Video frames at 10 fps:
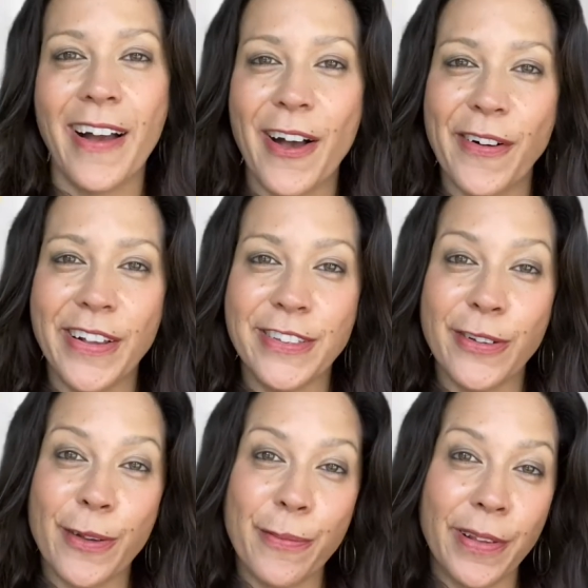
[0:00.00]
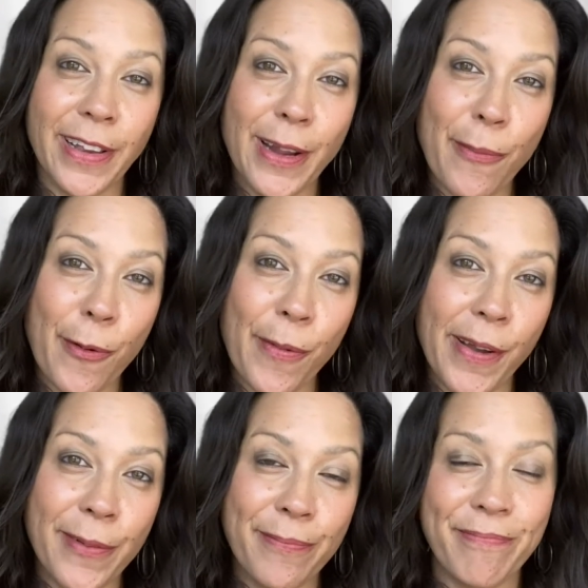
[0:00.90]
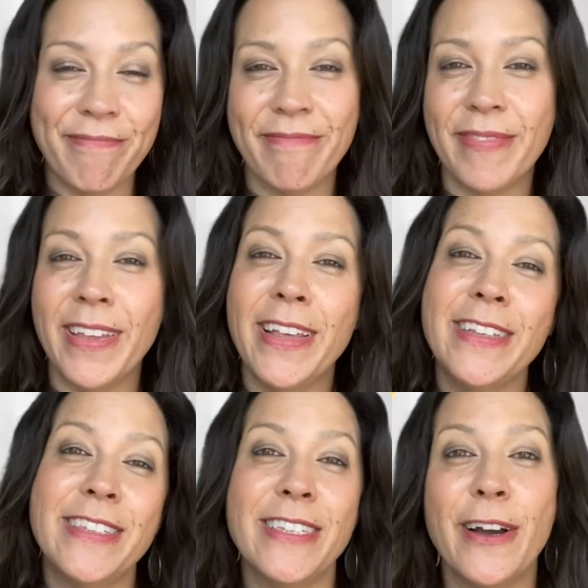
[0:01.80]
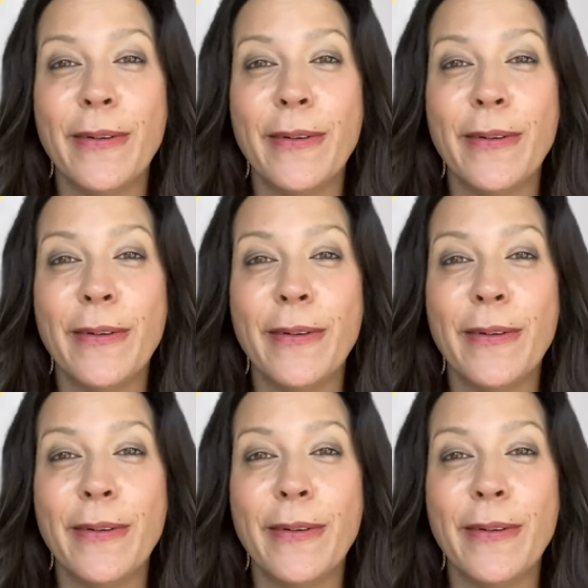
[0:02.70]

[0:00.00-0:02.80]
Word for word: All right, so complaint number one, it's so